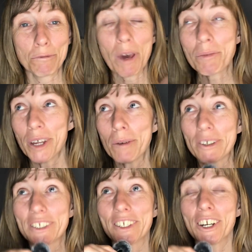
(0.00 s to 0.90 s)
Pep
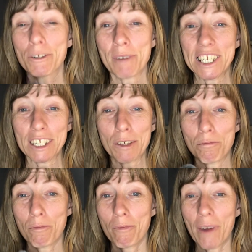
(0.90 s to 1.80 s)
talks are
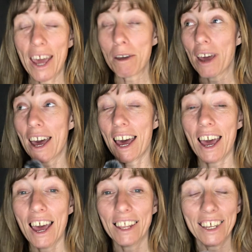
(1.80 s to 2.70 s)
amazing. I
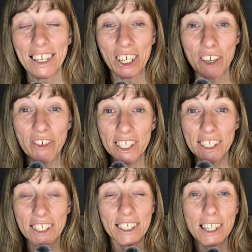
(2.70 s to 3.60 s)
like, if
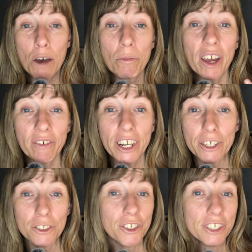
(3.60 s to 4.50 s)
it's not my
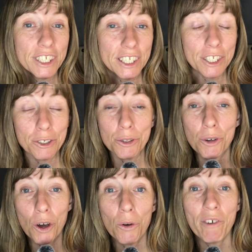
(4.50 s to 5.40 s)
videos you're listening to,
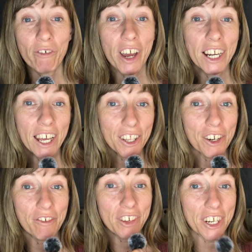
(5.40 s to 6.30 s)
go and find
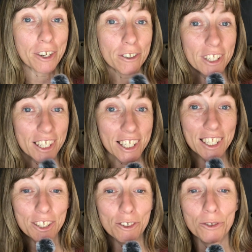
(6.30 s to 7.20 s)
other videos to
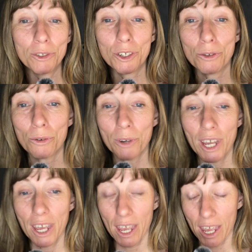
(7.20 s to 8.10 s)
listen to
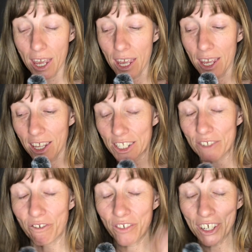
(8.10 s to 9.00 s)

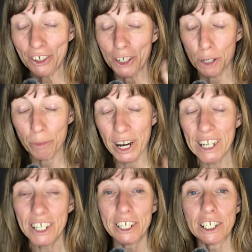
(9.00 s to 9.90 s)
fill your
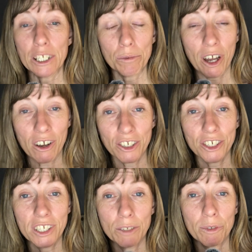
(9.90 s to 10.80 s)
brain and your
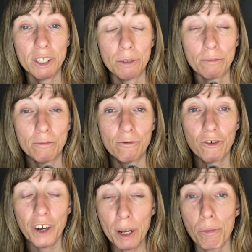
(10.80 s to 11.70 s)
subconscious with the
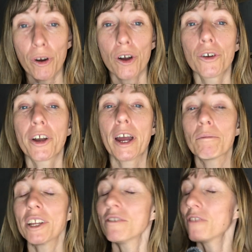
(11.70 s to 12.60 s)

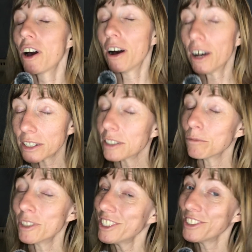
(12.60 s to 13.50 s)
reprogramming of
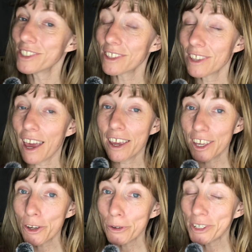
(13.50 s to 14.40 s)
awesomeness that
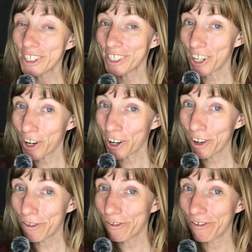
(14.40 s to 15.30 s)
you deserve.